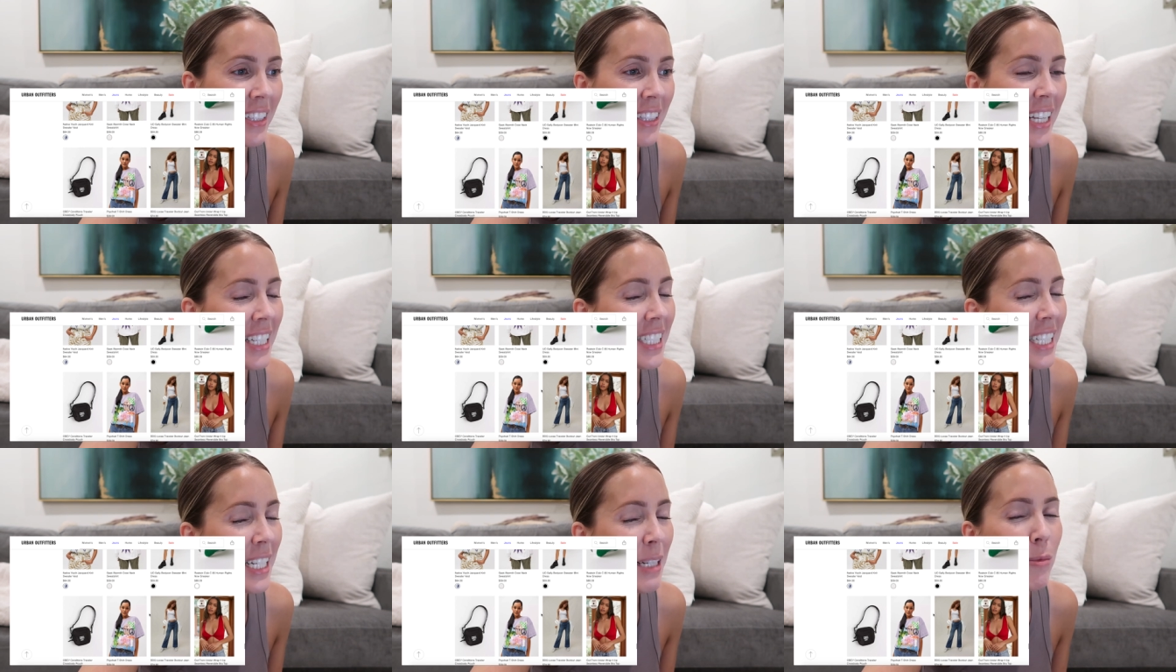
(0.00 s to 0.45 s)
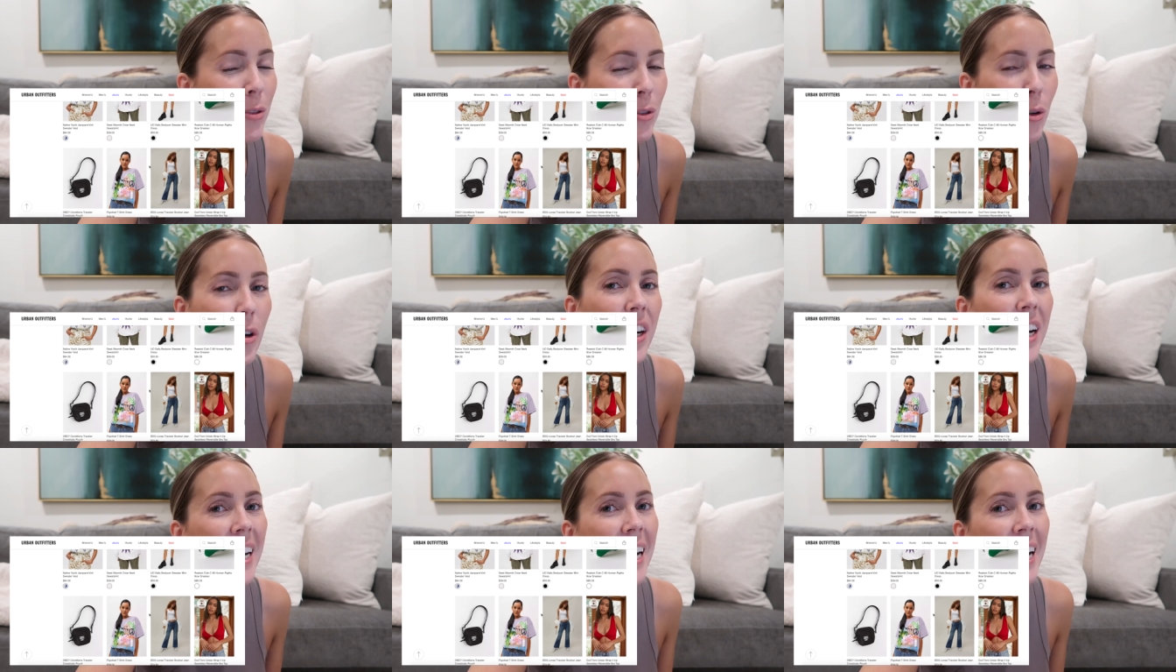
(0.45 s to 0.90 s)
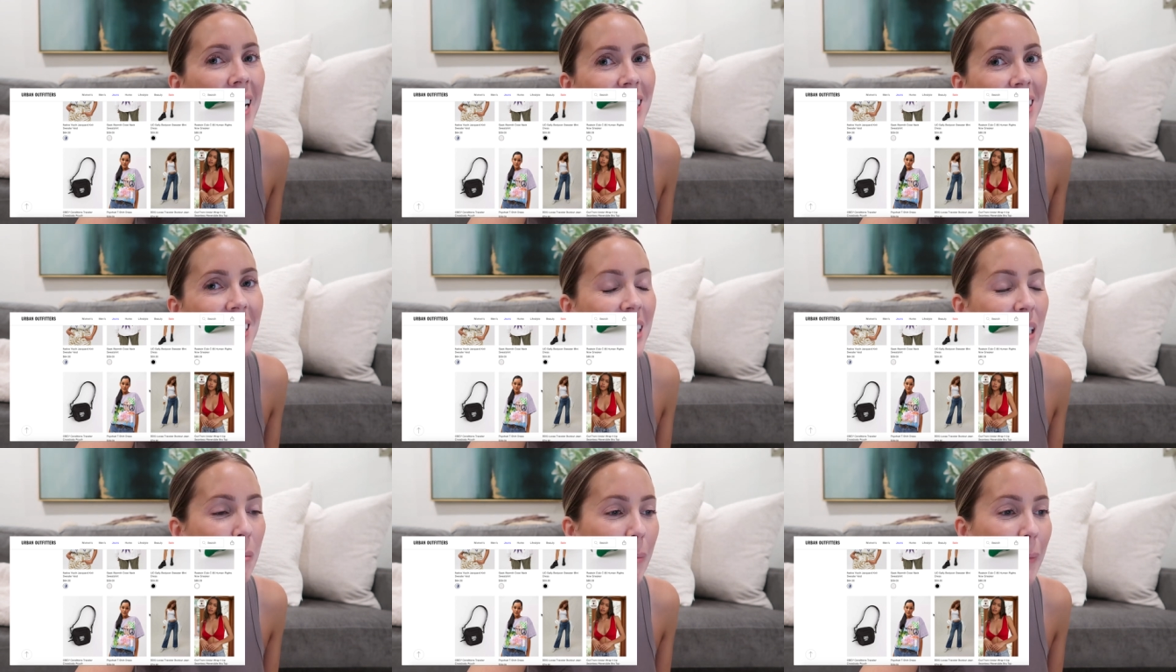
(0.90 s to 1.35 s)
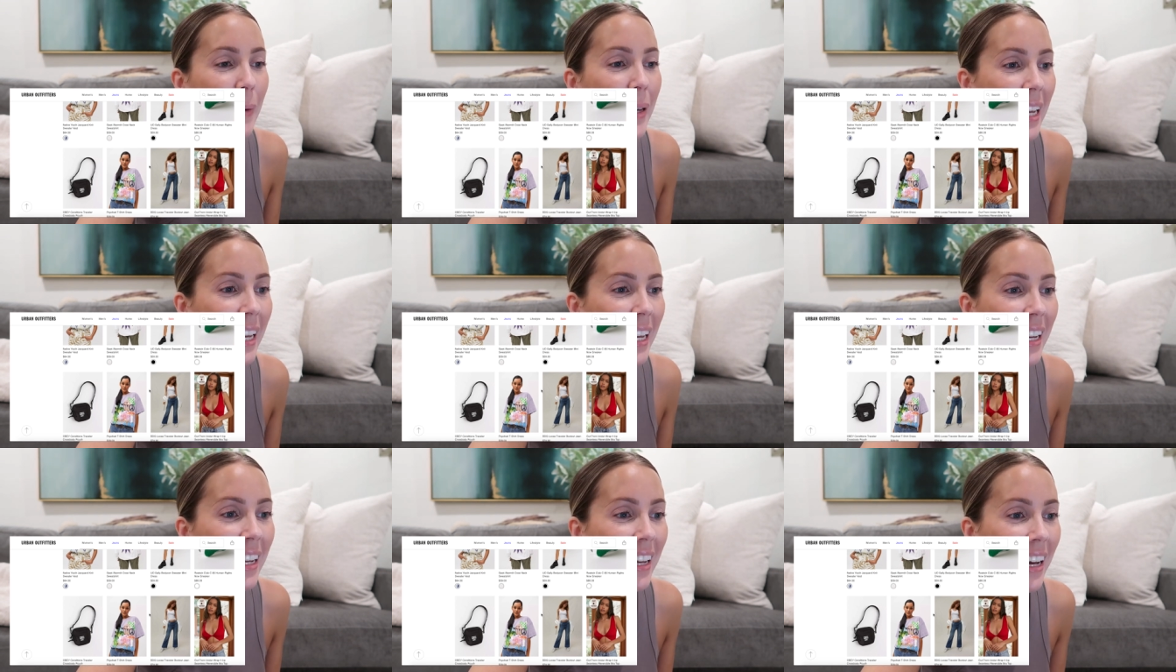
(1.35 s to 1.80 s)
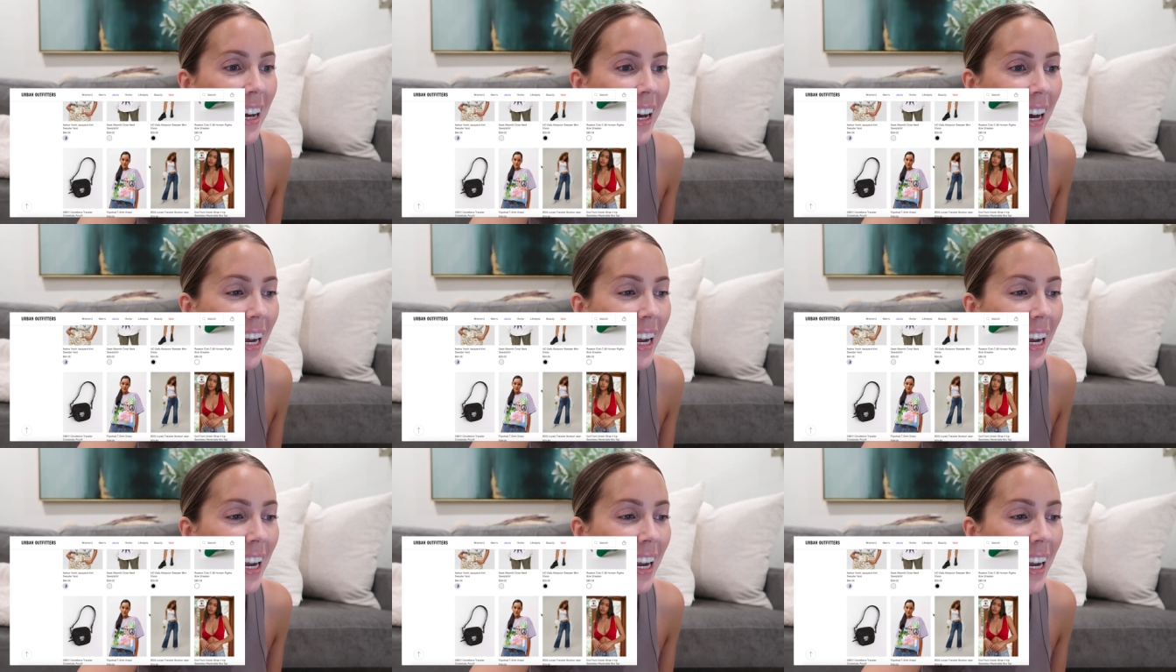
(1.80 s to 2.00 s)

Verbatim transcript: That seems organized to me.